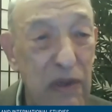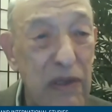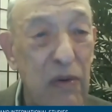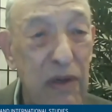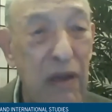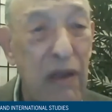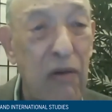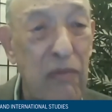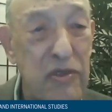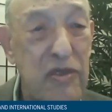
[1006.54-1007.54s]
there were another
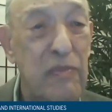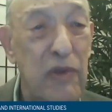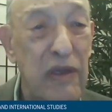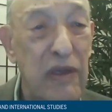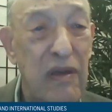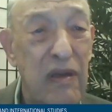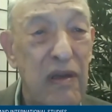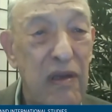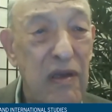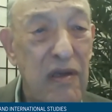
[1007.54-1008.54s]
almost 1 million.
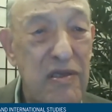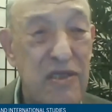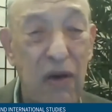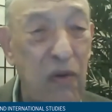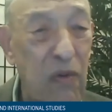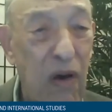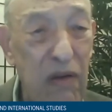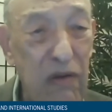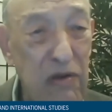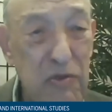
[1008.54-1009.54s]
So
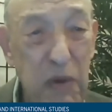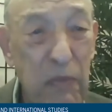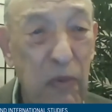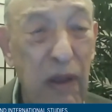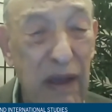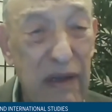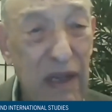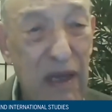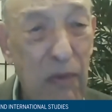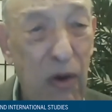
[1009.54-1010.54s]
all those people had to
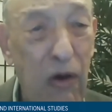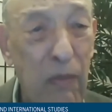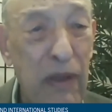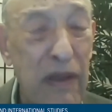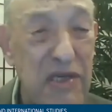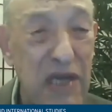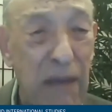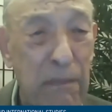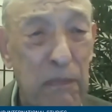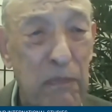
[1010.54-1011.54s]
come home, and the
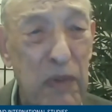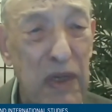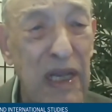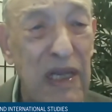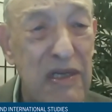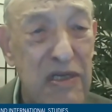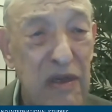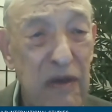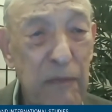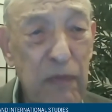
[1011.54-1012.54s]
Japanese,
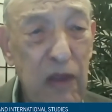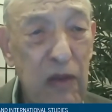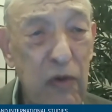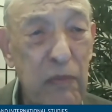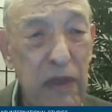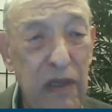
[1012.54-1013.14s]
who had been the